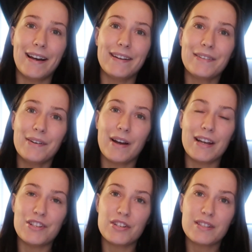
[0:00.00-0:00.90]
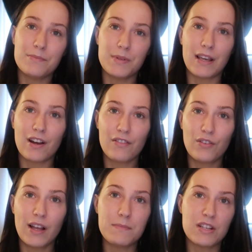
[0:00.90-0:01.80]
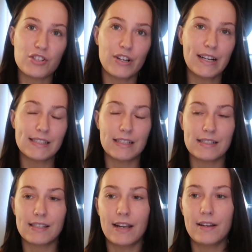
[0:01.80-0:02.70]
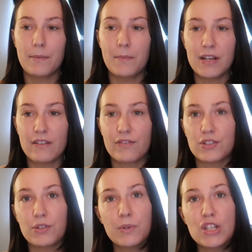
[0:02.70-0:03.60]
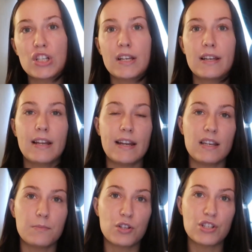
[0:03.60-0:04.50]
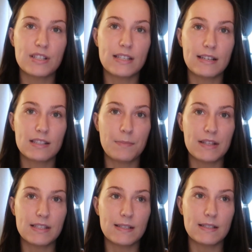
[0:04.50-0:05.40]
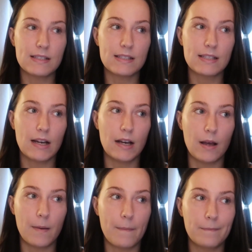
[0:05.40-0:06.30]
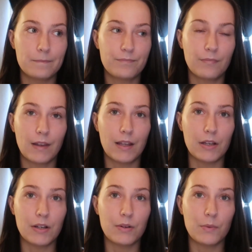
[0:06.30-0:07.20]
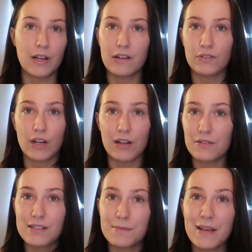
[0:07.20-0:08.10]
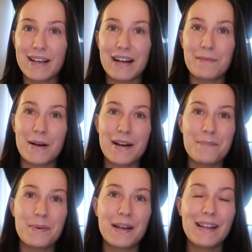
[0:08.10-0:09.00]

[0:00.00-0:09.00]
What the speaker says: I don't know, I just be careful. I make sure I set aside money for tuition, any emergency expenses, and whatever else may come up.